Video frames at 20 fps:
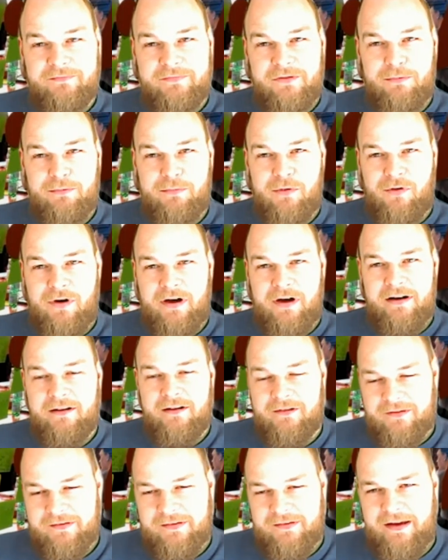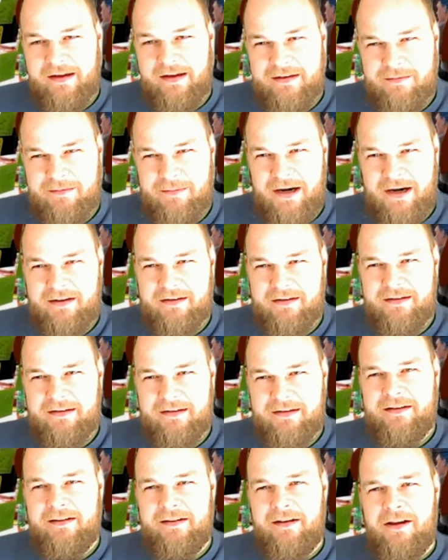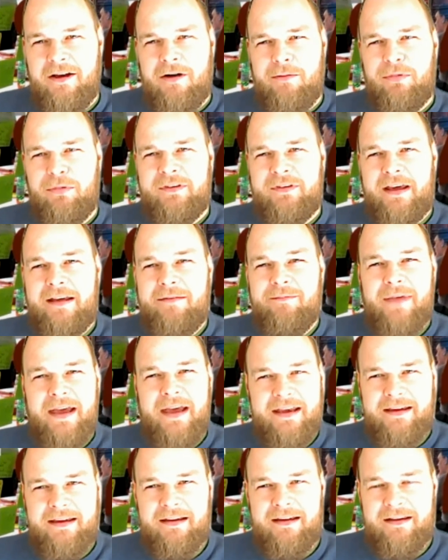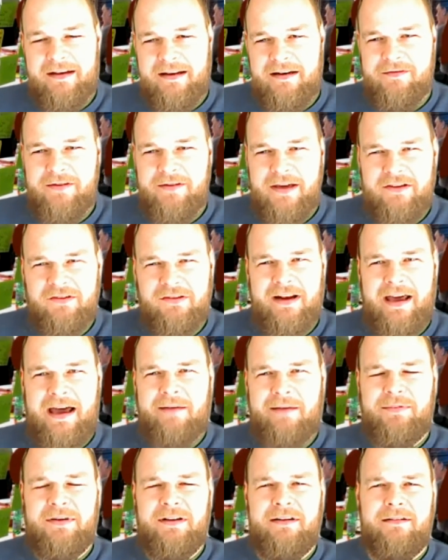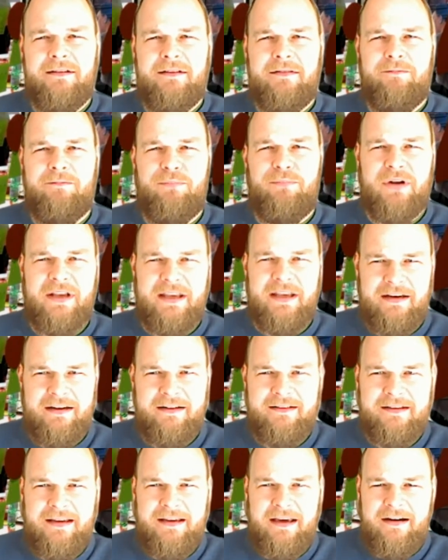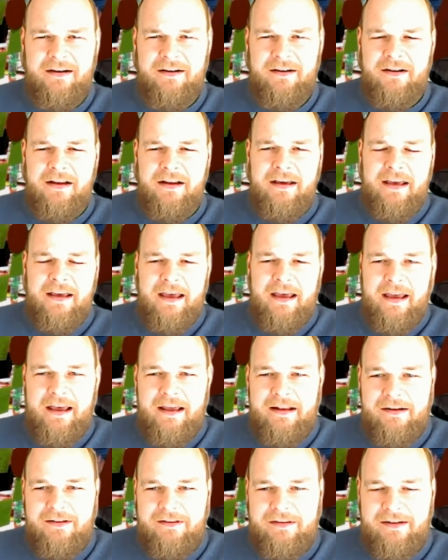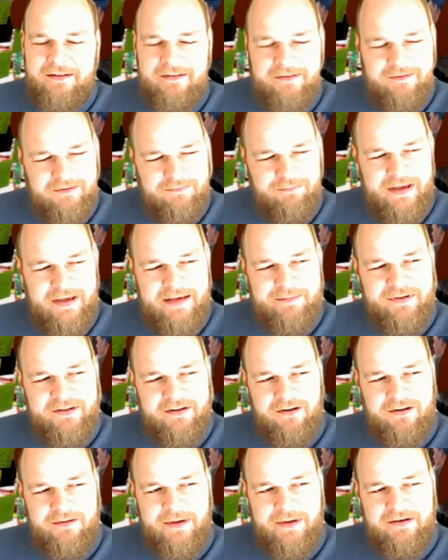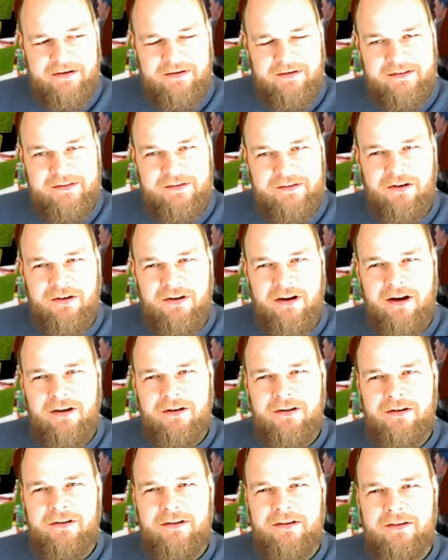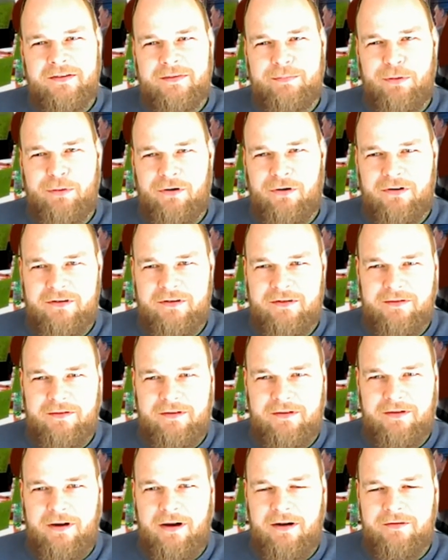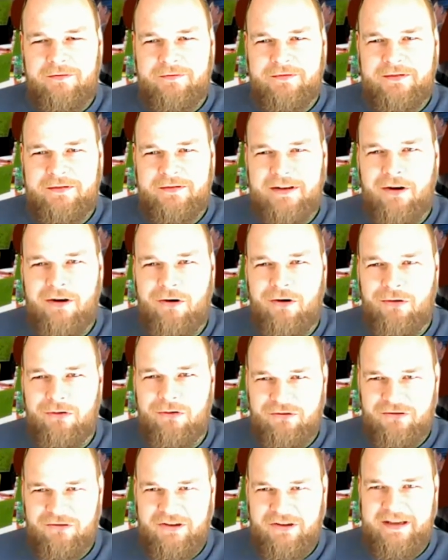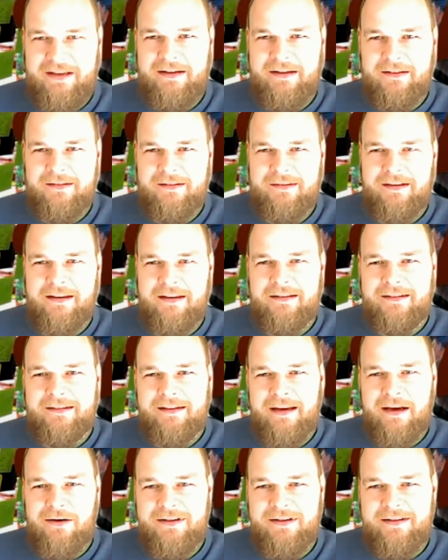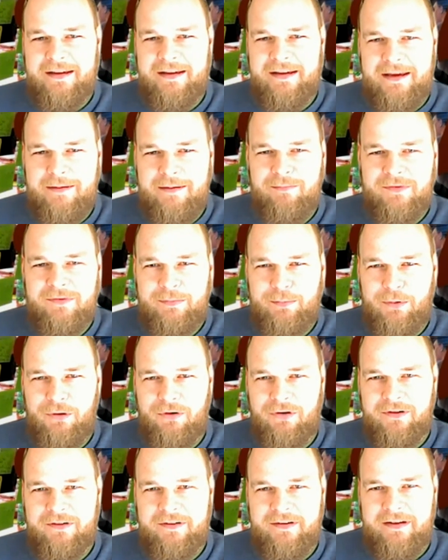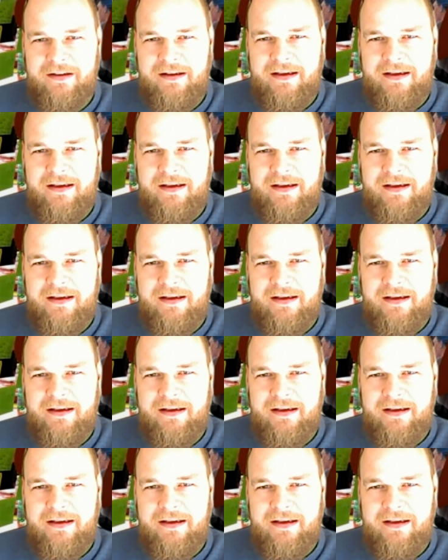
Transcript: number one understanding a market need but then making an innovation happen bringing it together the, people talk about it's no longer the sport of, of the lone genius it's now a team sport